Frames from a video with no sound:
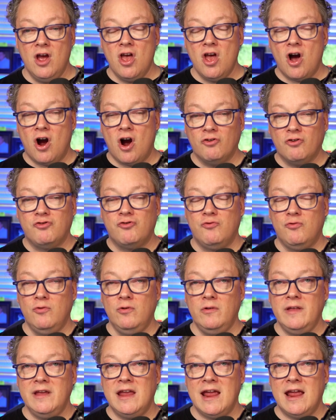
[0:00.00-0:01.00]
are
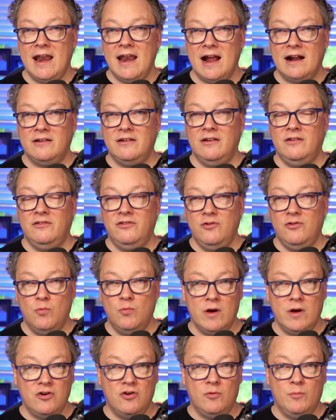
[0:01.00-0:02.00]
truly connected to what
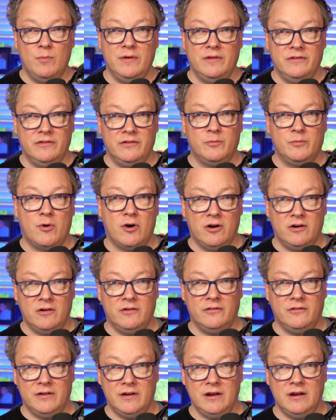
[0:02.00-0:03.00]
your business
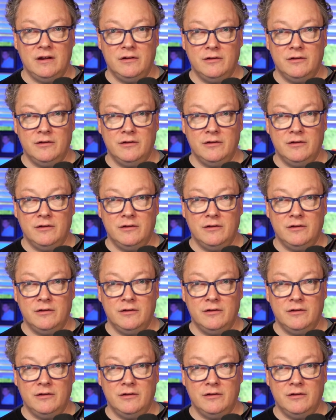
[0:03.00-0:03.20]
partners need.